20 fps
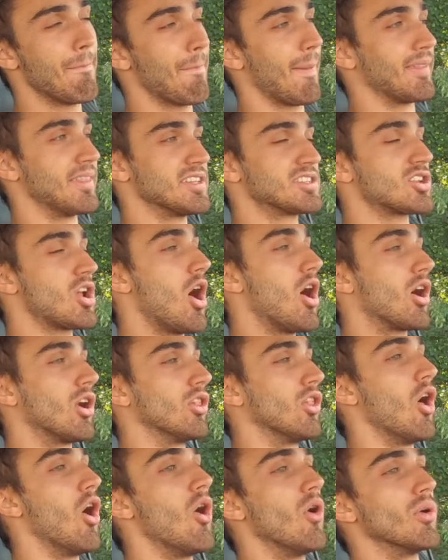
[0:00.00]
Like this car
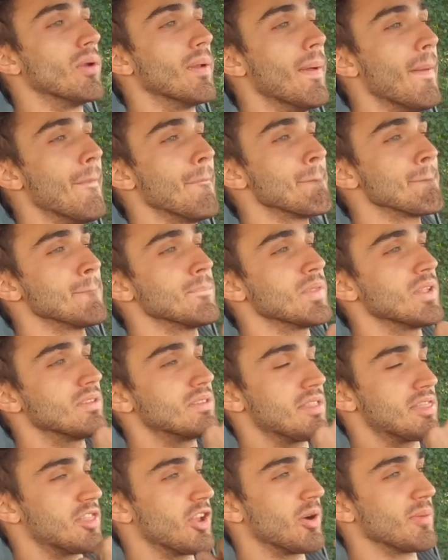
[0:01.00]
alone,
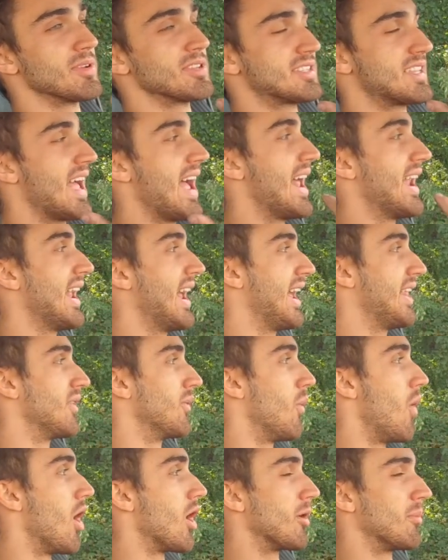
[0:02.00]
the thermostat and
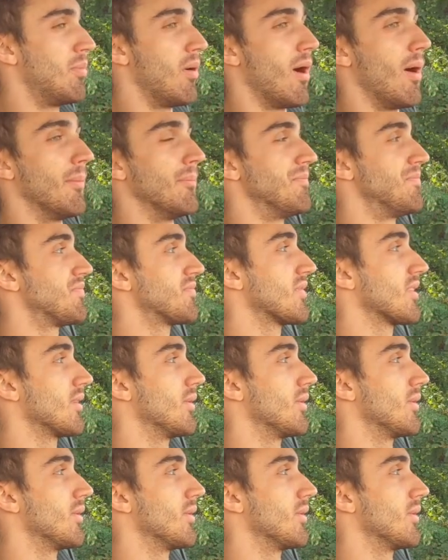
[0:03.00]
the water pump